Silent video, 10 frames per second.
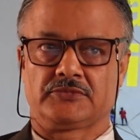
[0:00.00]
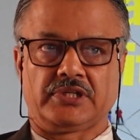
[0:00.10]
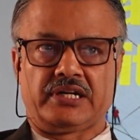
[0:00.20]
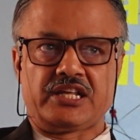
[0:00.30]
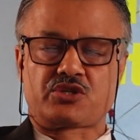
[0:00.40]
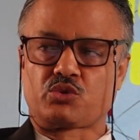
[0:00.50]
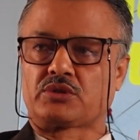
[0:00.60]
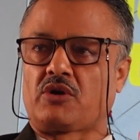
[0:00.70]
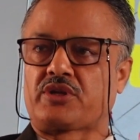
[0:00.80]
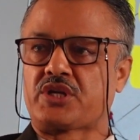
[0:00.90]
It is
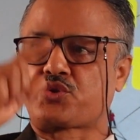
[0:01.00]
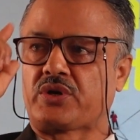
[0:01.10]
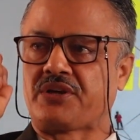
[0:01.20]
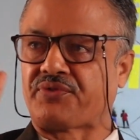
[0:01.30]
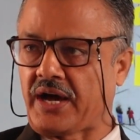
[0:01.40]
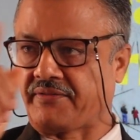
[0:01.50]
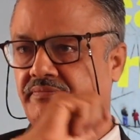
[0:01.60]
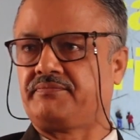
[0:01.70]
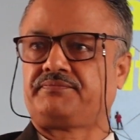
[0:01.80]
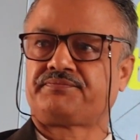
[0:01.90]
2025.
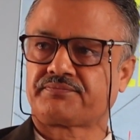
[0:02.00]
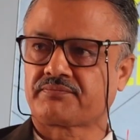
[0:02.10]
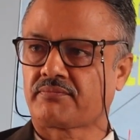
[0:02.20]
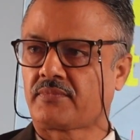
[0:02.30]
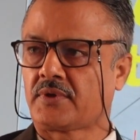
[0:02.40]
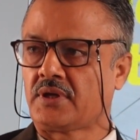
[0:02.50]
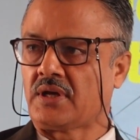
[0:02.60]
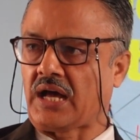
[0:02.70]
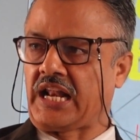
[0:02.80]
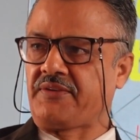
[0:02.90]

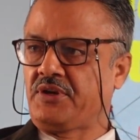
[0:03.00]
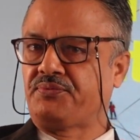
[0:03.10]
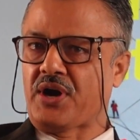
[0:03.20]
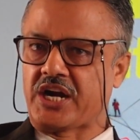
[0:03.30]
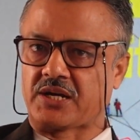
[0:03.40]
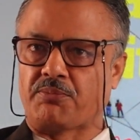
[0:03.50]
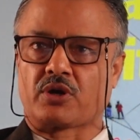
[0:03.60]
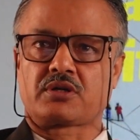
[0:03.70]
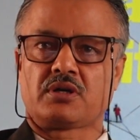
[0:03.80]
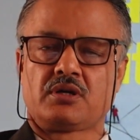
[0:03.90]
And if you find a book